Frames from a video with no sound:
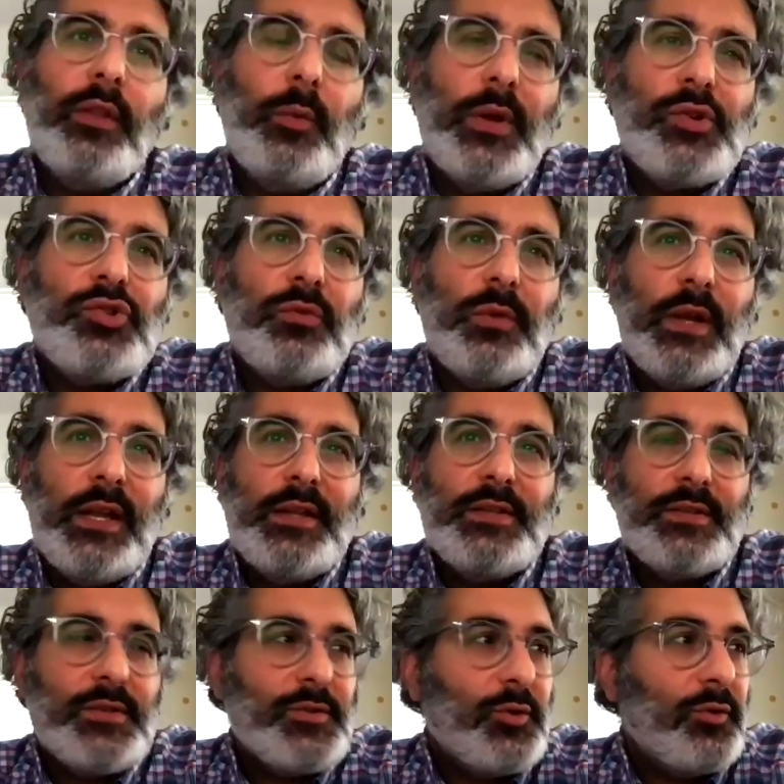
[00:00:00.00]
the question
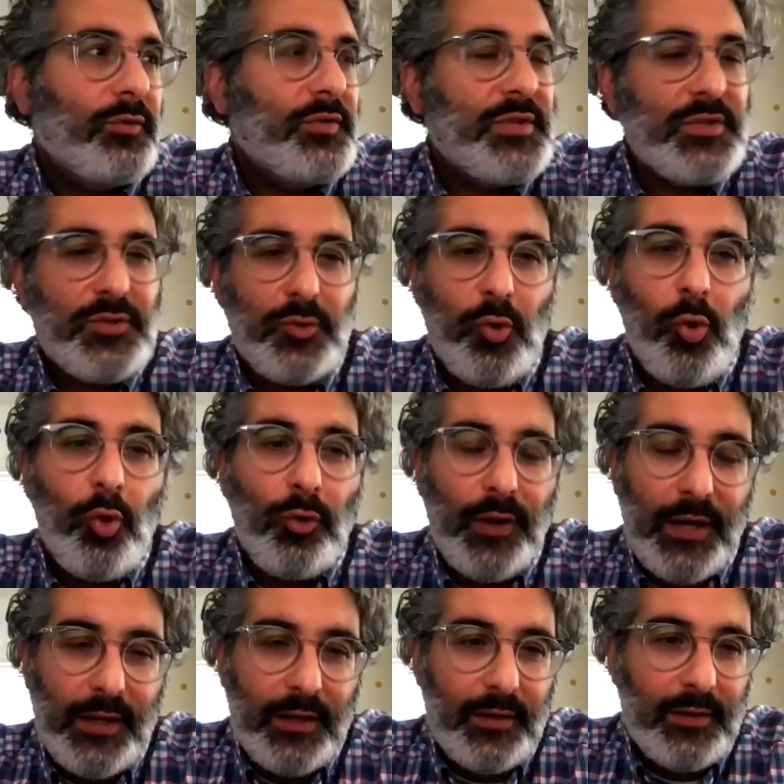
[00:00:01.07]
relates to sort of
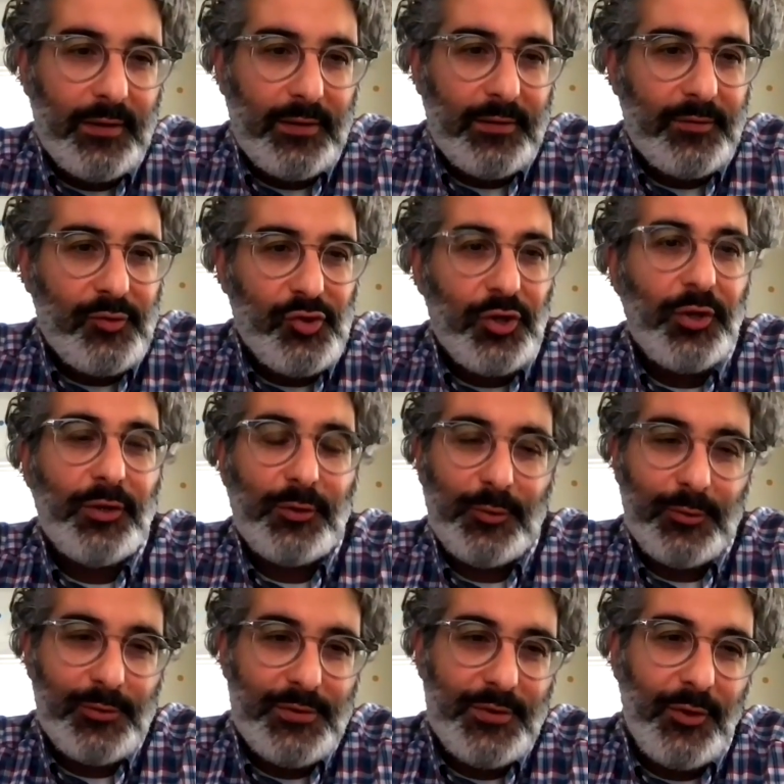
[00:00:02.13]
scoring
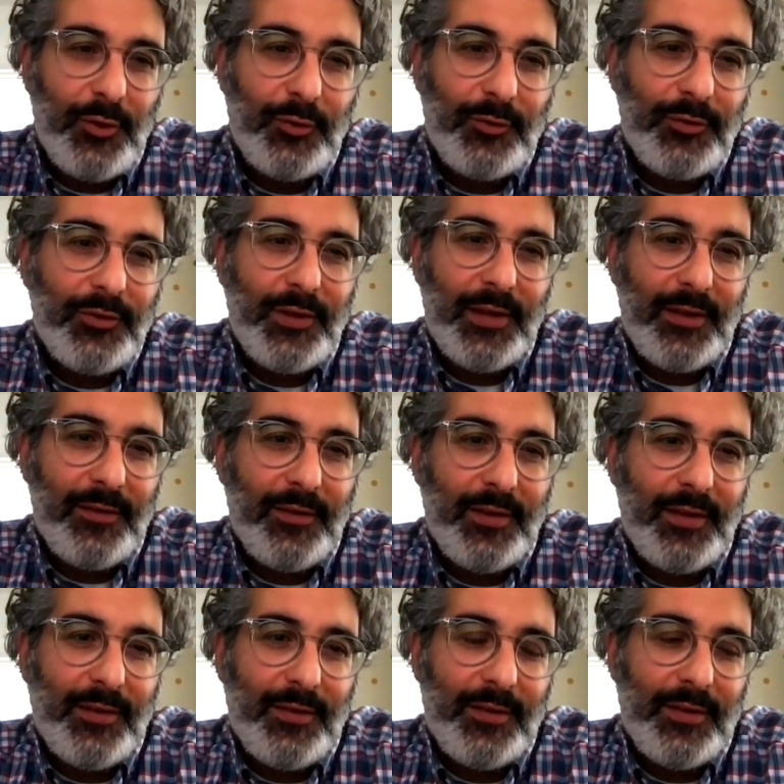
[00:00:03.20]
journals or the
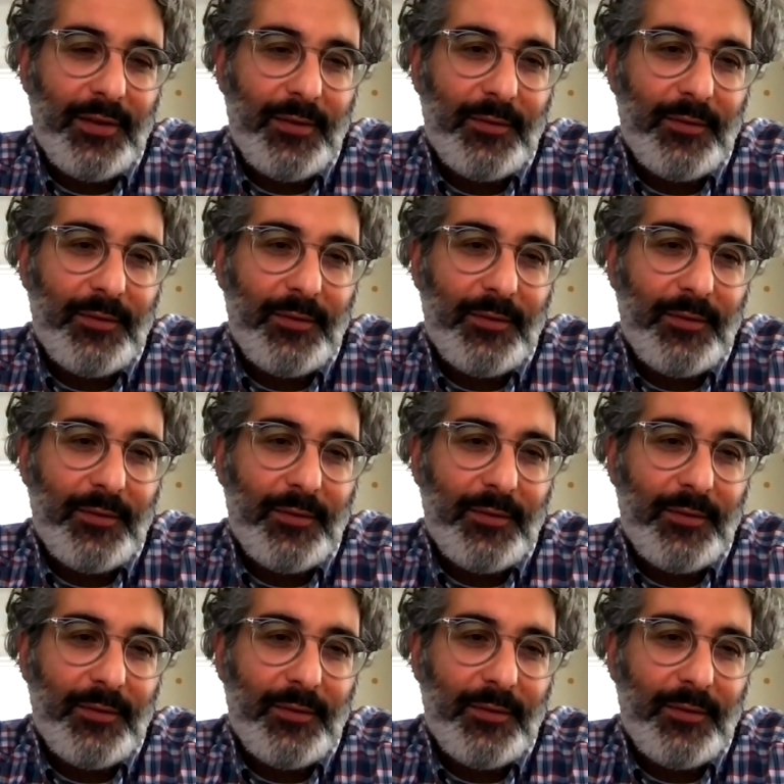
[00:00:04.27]
the, the